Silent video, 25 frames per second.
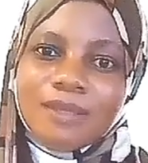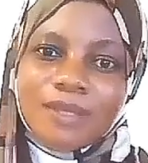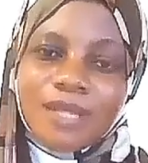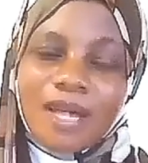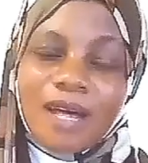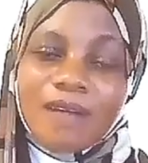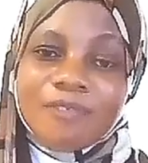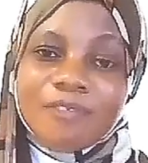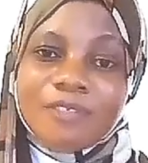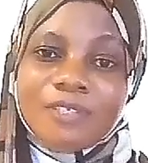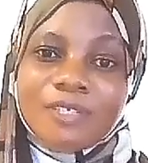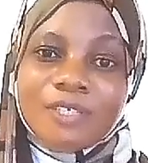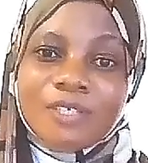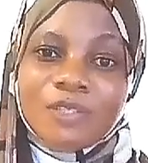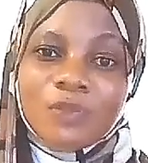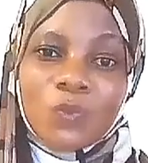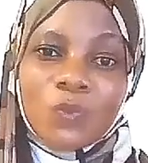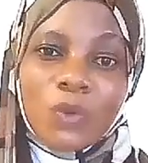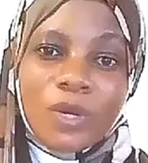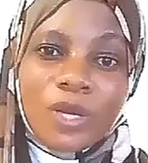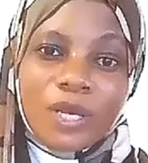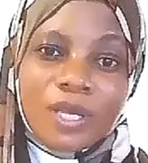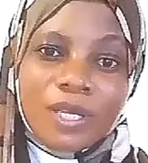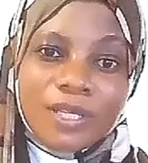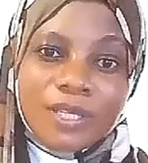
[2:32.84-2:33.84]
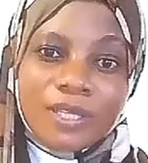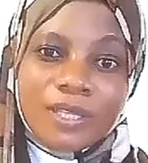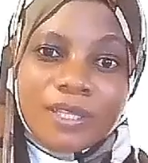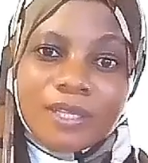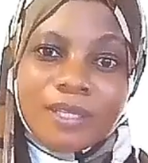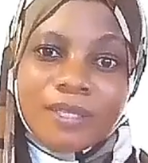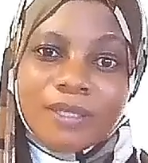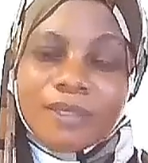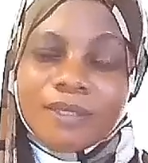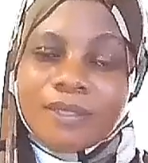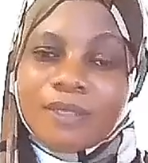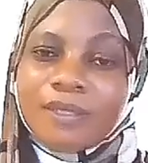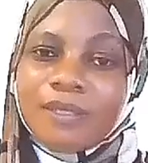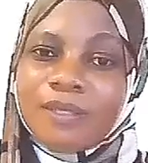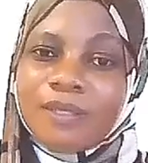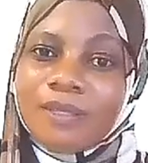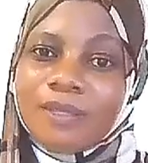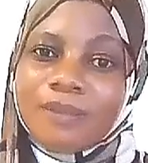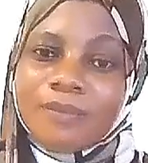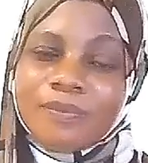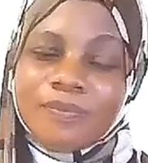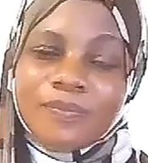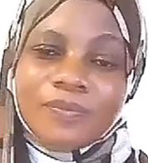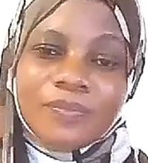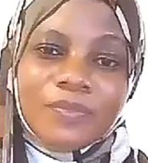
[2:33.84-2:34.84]
loves it when
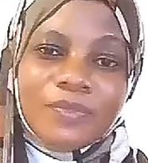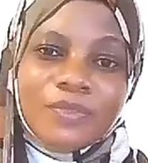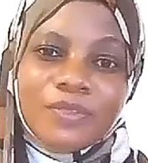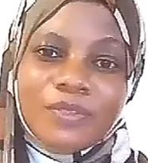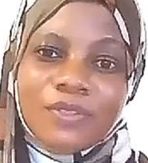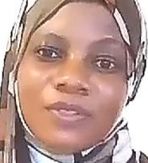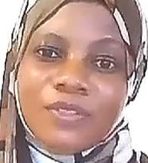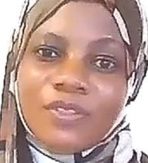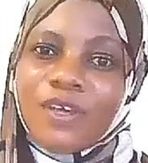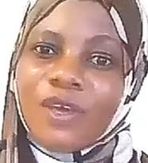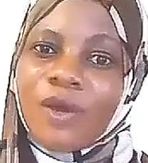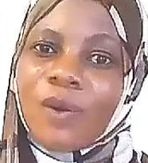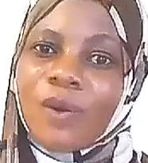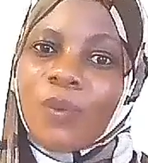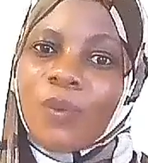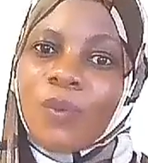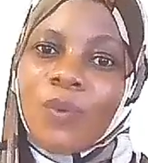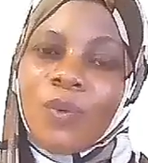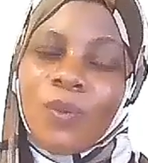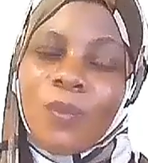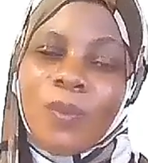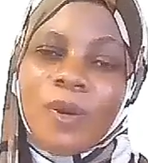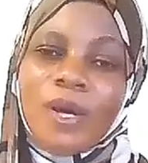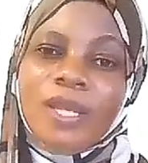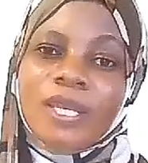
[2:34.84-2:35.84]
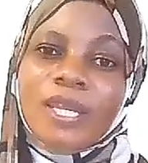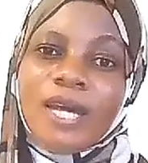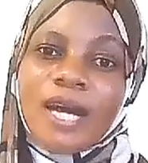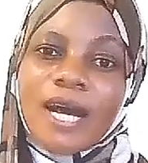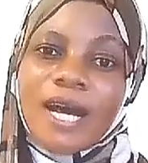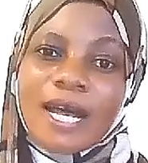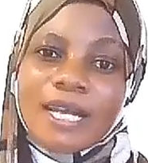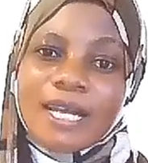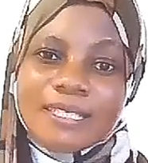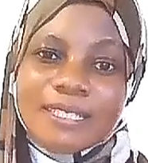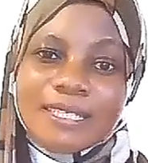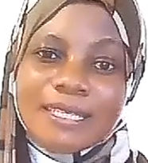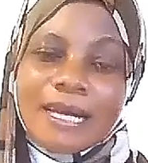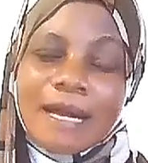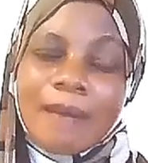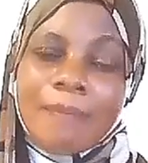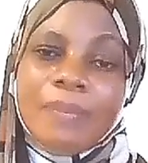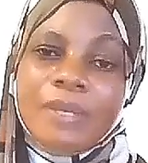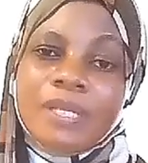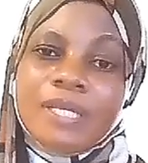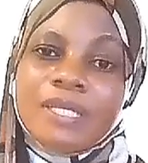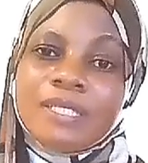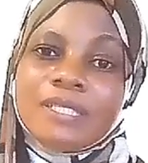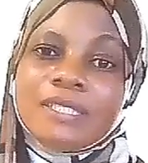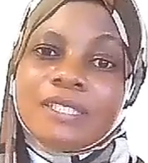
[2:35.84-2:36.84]
their woman has the
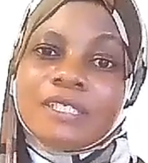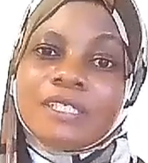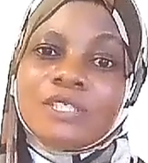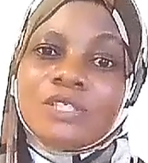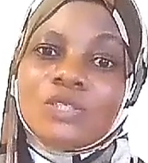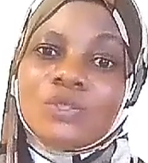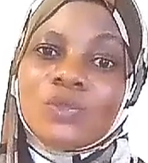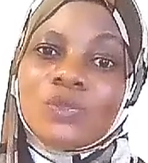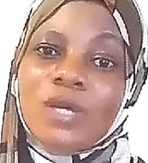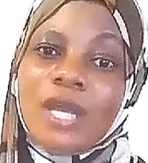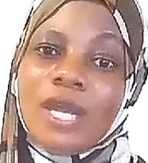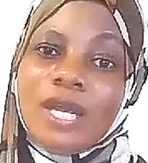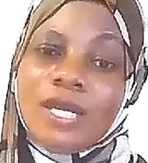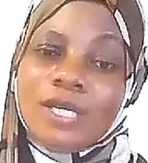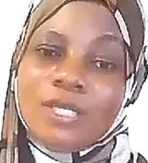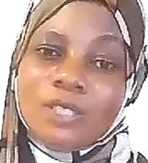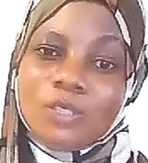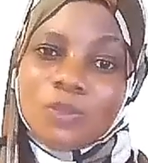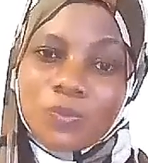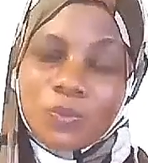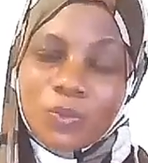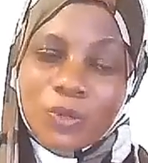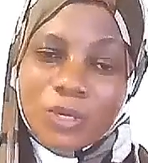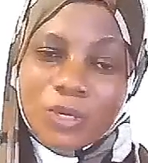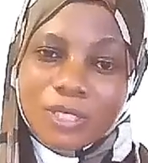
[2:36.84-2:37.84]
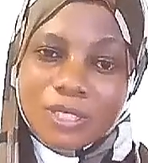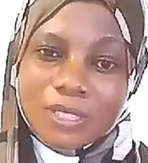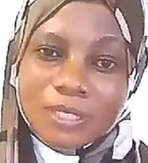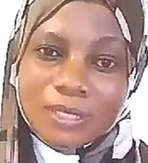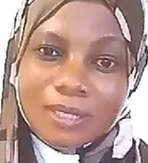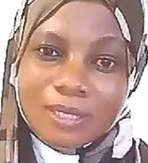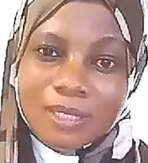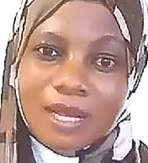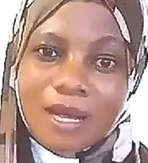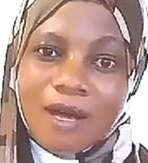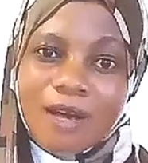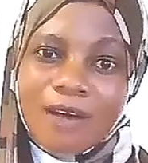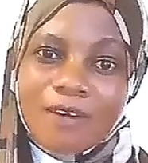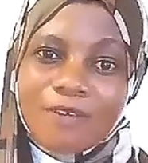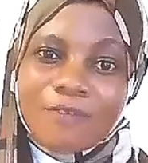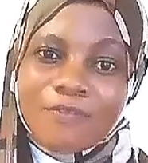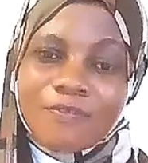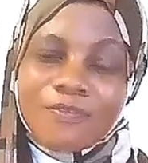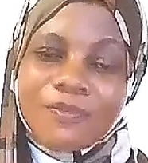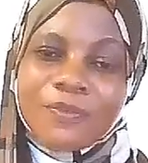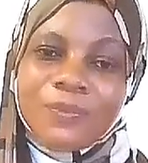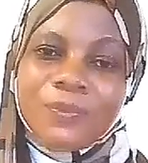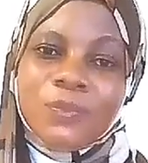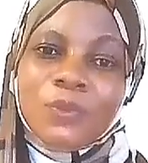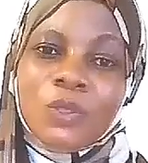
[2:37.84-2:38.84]
ability to express love
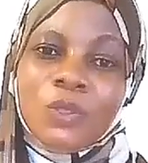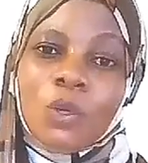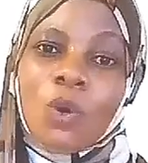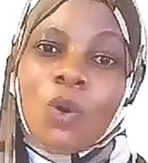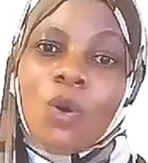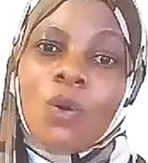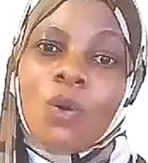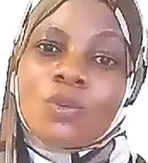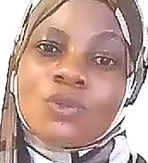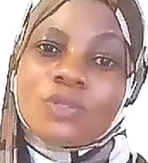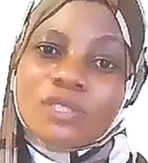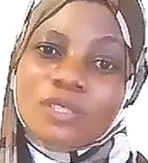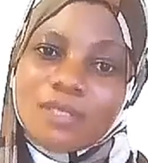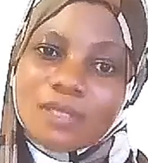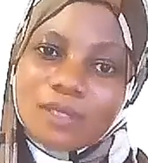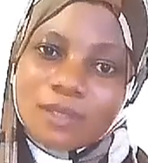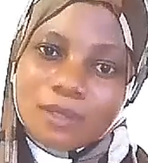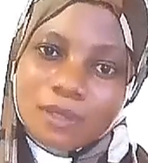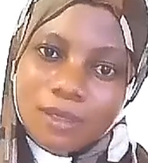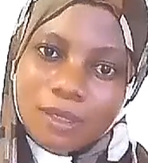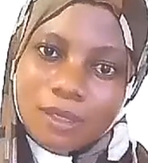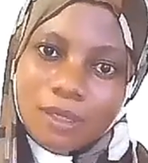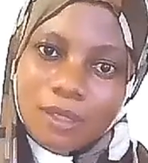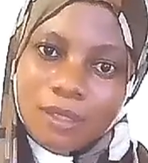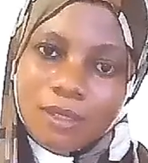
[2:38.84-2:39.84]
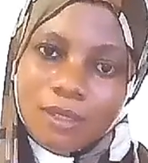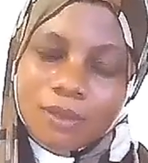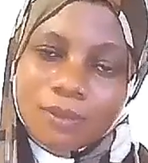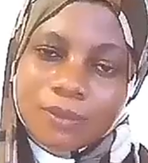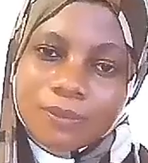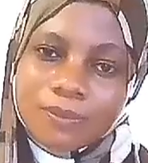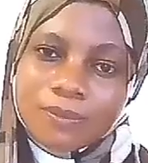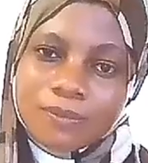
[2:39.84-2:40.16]
constantly.